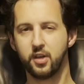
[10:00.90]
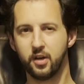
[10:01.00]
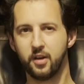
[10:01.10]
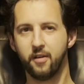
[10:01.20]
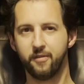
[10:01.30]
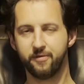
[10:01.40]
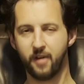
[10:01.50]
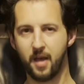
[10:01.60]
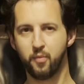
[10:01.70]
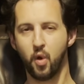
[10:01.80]
good
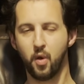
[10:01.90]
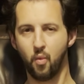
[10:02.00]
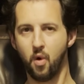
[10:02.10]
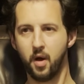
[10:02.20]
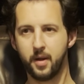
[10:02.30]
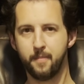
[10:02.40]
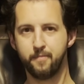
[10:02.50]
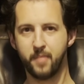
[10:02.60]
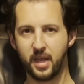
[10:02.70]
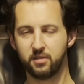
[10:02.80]
5.1
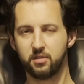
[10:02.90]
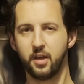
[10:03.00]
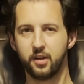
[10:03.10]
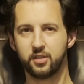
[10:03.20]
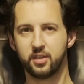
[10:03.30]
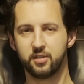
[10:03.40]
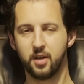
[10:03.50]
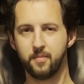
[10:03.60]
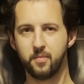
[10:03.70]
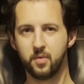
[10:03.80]
base layer
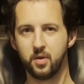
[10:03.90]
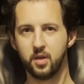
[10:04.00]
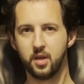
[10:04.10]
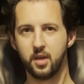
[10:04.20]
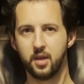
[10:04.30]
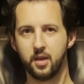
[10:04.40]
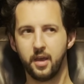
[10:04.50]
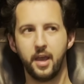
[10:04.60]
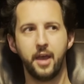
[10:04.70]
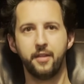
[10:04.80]
system
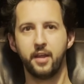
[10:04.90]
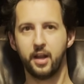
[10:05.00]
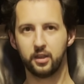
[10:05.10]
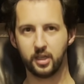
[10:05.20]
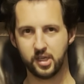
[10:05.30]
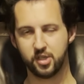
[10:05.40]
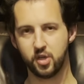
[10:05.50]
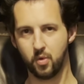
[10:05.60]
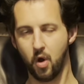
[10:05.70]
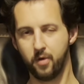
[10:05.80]
and then at least
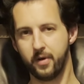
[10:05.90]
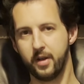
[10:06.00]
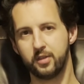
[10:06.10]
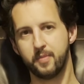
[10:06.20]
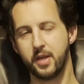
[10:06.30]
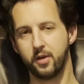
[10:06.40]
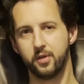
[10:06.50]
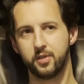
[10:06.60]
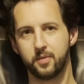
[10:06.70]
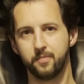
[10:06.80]
2 overhead
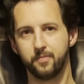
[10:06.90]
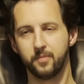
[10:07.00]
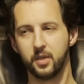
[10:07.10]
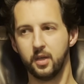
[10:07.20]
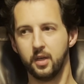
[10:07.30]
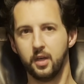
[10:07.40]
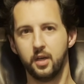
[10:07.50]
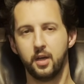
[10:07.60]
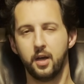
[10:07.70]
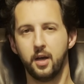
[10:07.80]
speakers.
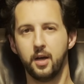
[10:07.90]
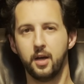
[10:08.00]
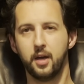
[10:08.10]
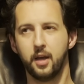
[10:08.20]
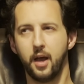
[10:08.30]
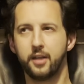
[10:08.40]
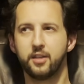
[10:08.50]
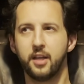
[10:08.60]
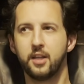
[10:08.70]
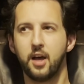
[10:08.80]
I
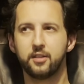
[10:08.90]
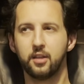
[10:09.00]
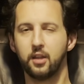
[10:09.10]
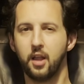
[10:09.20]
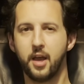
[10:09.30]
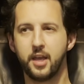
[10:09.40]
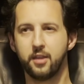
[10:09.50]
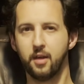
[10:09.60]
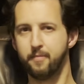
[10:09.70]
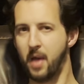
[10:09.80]
tend not to like
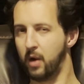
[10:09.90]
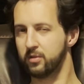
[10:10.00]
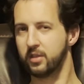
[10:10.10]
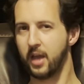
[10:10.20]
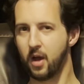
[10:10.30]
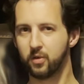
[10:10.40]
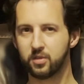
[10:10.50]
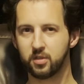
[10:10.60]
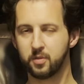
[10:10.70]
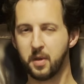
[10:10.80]
the bouncy
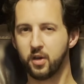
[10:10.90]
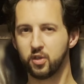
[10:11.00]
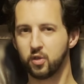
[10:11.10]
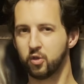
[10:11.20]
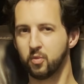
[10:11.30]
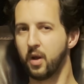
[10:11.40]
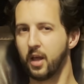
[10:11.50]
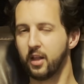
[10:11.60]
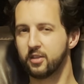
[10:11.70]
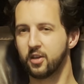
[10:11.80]
house speakers, is what
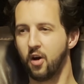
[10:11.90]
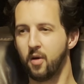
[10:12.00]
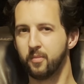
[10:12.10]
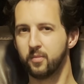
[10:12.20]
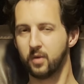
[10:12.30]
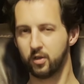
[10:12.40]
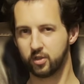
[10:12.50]
I like to call them. I'll